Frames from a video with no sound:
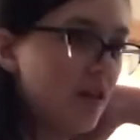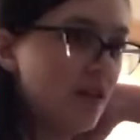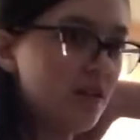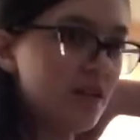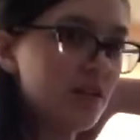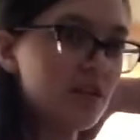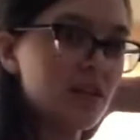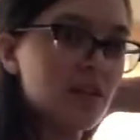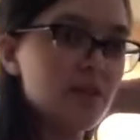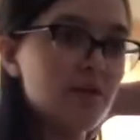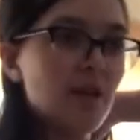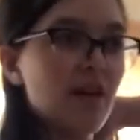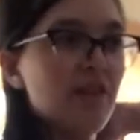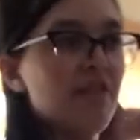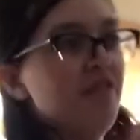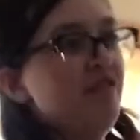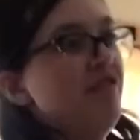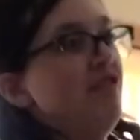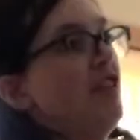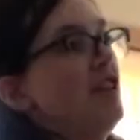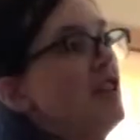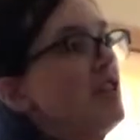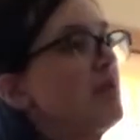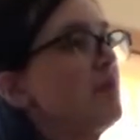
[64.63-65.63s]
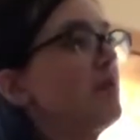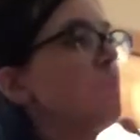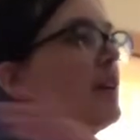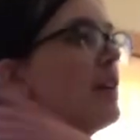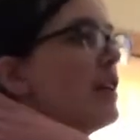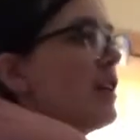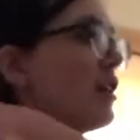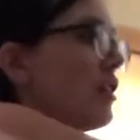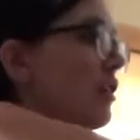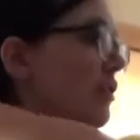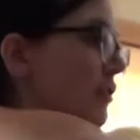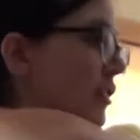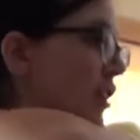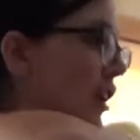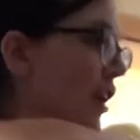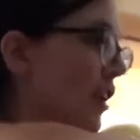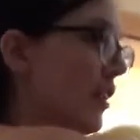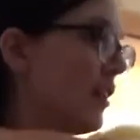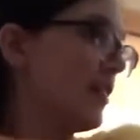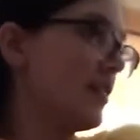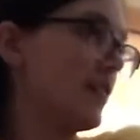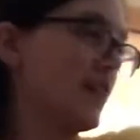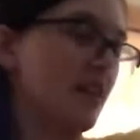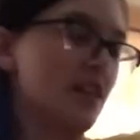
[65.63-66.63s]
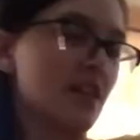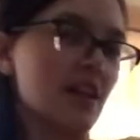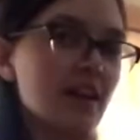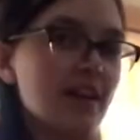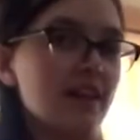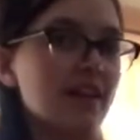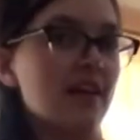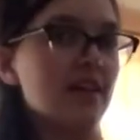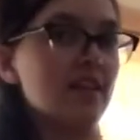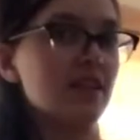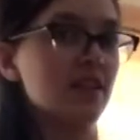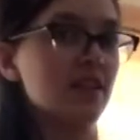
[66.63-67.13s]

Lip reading: since my freshman year of college. I think I got the